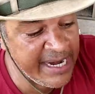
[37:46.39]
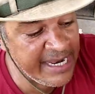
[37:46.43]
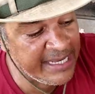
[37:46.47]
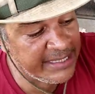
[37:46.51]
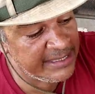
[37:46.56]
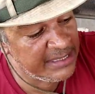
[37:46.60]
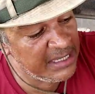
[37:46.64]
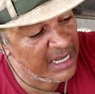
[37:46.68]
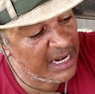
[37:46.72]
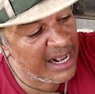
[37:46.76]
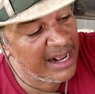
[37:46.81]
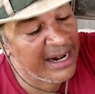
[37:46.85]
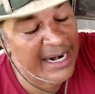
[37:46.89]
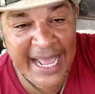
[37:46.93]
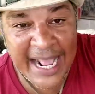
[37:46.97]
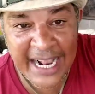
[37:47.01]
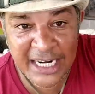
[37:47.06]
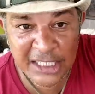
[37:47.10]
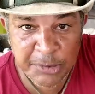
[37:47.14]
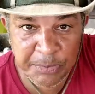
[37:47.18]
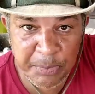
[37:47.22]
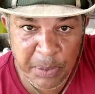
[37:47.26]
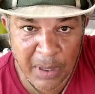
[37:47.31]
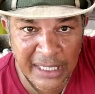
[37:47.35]
It's not a
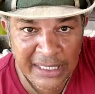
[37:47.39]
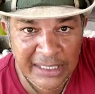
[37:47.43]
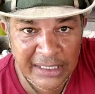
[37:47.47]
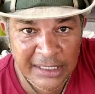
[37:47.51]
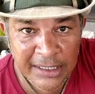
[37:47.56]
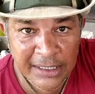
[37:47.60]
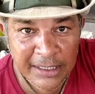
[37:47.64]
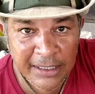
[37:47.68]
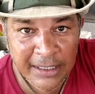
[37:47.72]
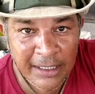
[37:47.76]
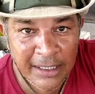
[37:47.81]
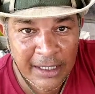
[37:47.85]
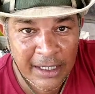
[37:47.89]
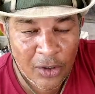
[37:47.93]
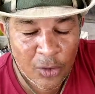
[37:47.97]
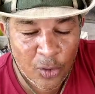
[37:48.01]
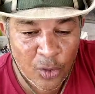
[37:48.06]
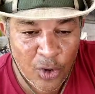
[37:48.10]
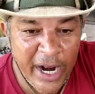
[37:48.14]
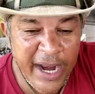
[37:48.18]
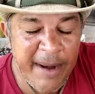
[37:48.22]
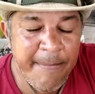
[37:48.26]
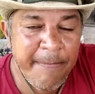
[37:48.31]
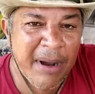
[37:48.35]
large pot,
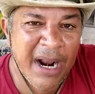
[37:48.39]
right?